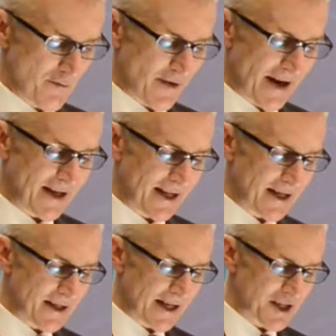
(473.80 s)

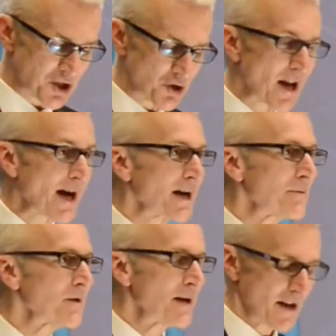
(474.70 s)
Finally, next
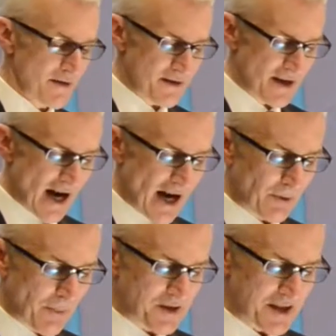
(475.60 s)
July, the High
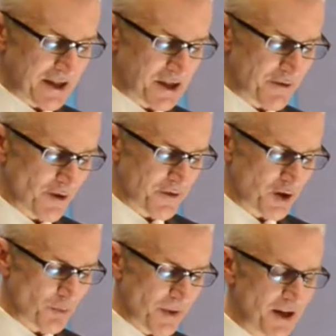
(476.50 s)
Representative of the
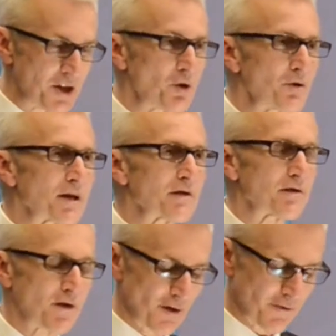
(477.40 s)
European Union
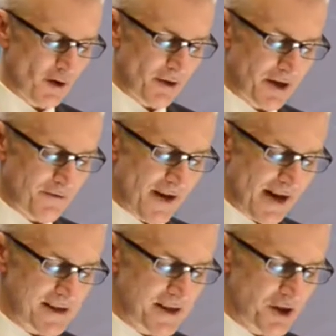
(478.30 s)
for Foreign
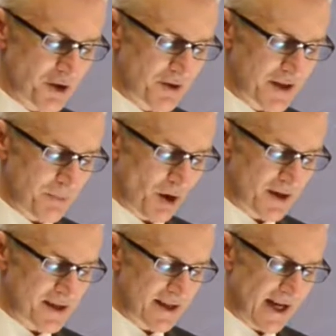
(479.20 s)
Affairs and Security
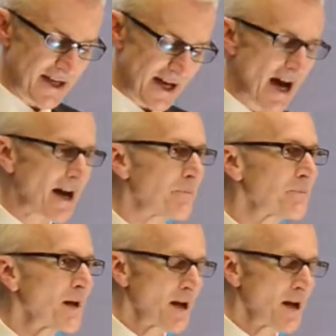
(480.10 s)
Policy and I